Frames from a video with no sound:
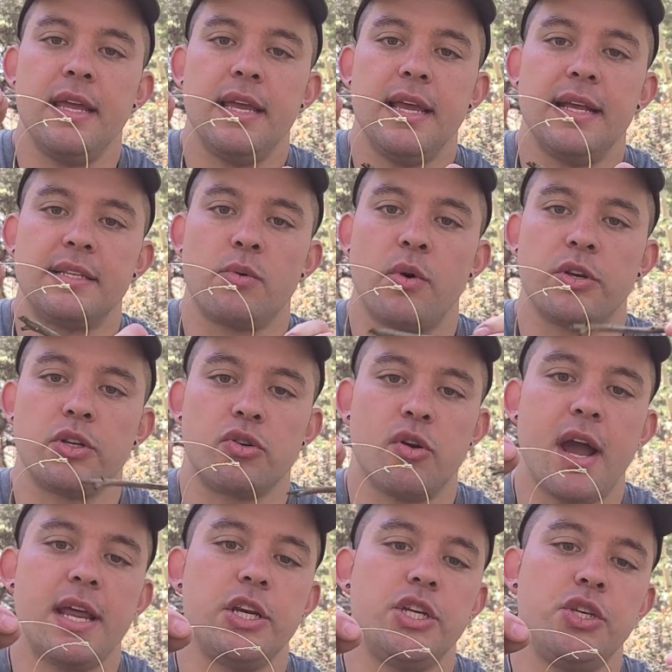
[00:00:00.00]
it's going to
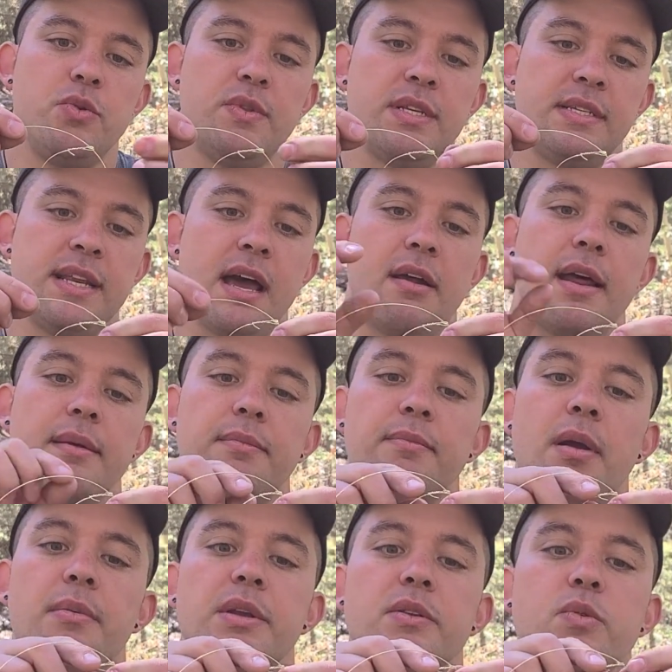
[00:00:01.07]
try to shoot this down. I
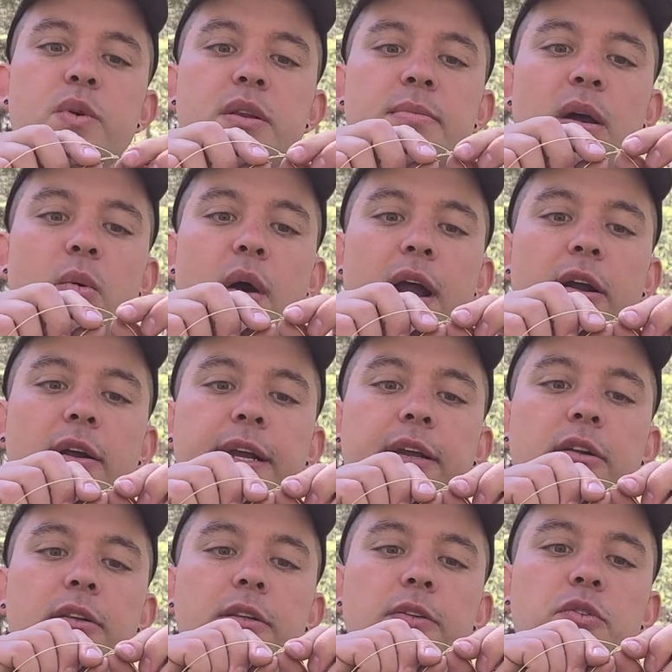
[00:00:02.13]
probably tweaked my wire here
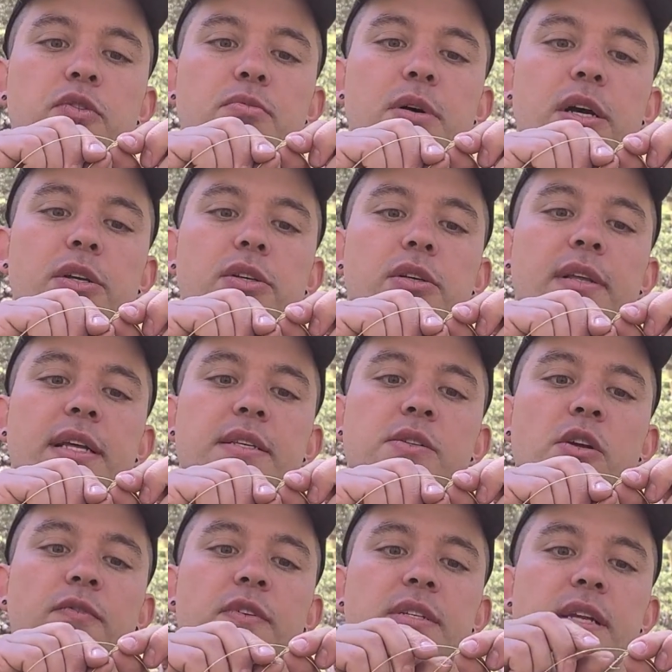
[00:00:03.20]
a little too much. That
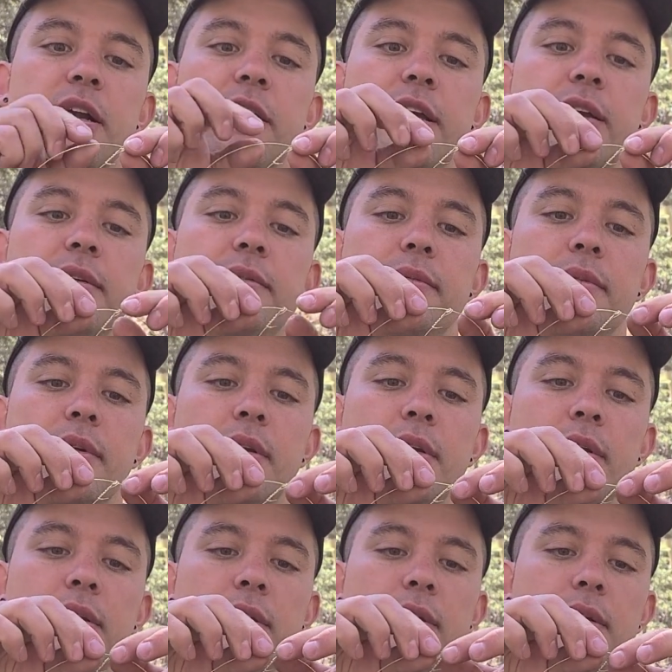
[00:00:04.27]
surface area
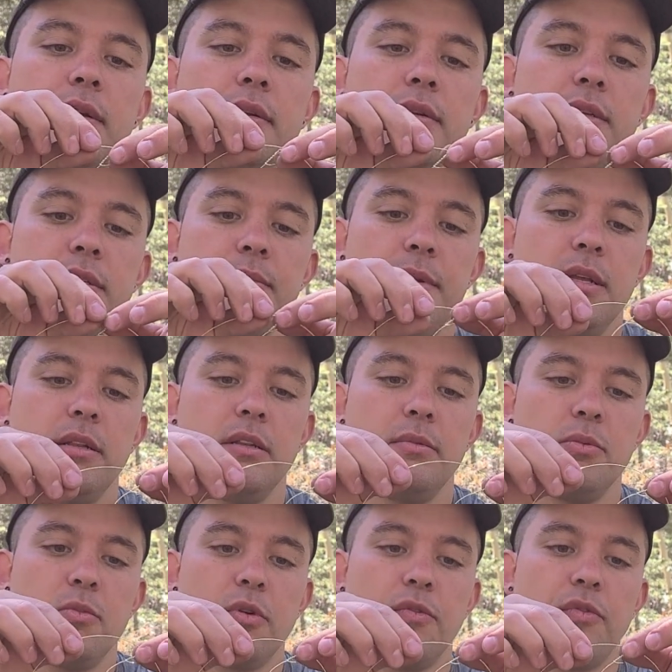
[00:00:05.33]
needs to be a little
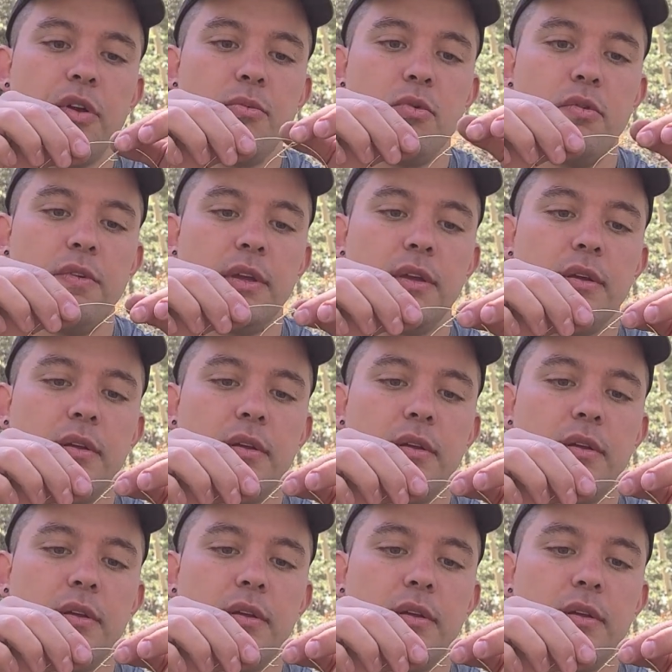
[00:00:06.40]
bit more free-moving.